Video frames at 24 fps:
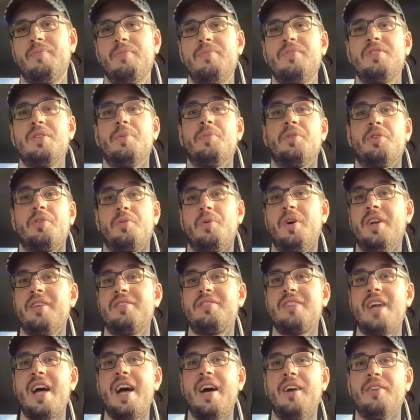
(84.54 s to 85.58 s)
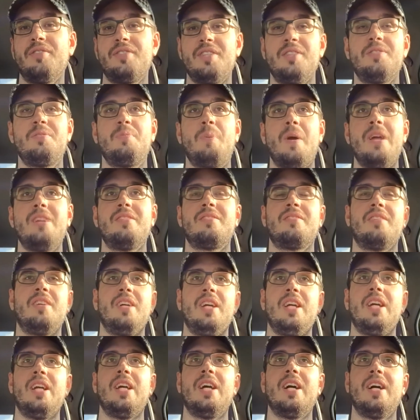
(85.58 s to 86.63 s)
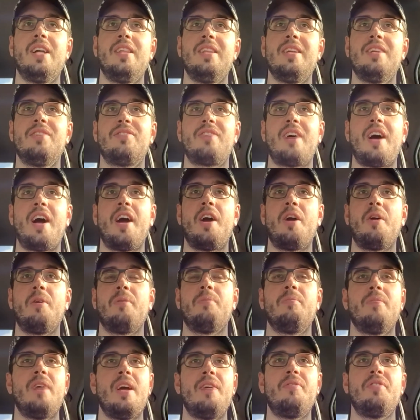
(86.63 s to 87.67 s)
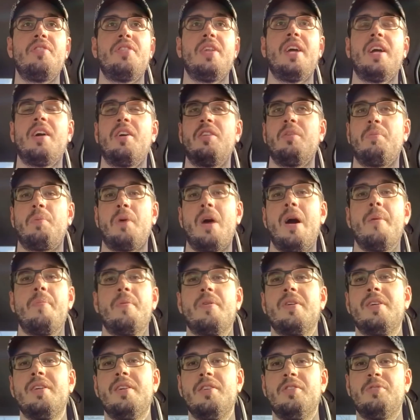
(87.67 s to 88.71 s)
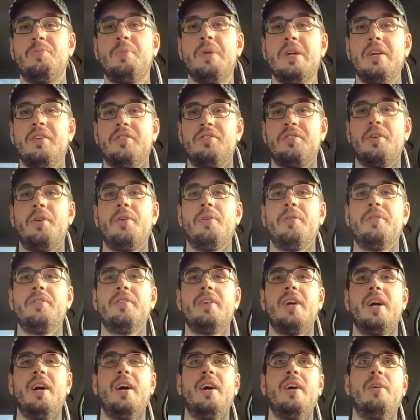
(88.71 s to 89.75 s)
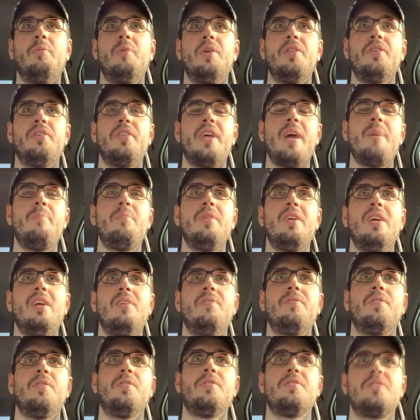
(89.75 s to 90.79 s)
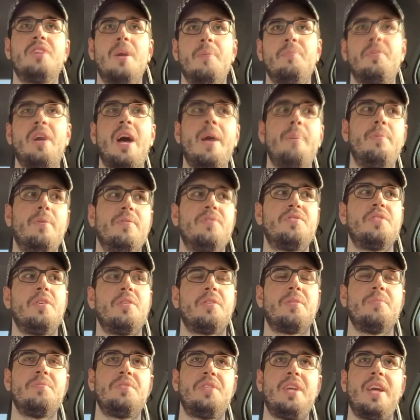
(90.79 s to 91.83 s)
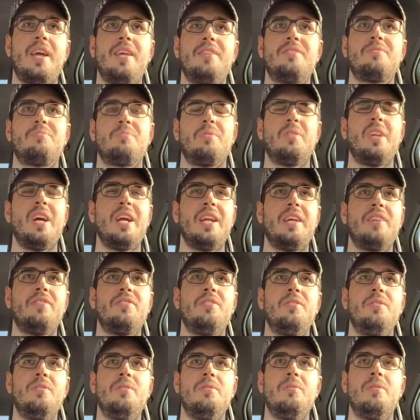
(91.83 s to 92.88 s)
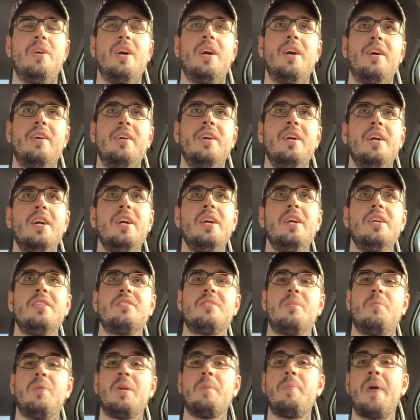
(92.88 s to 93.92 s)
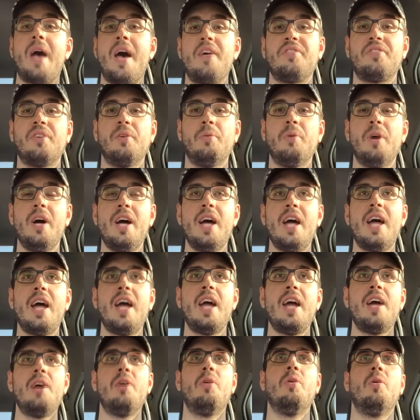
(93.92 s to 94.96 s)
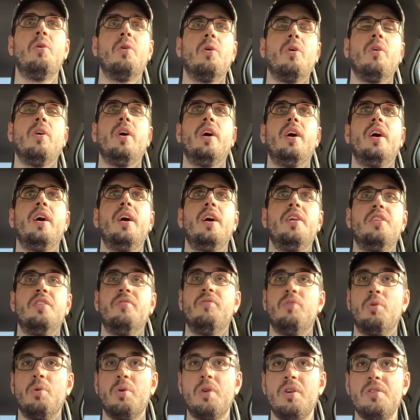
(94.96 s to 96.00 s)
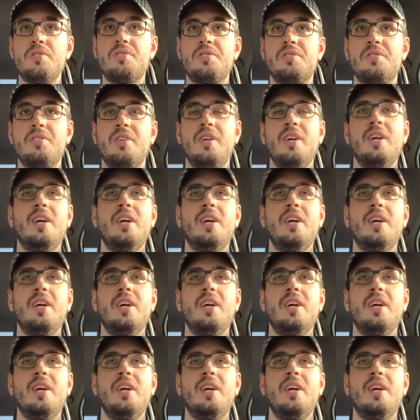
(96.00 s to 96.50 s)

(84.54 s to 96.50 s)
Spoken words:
similar to what it sounds. It's basically everything on the property is being sold, whether that be for some type of circumstance relating to somebody passing away or a divorce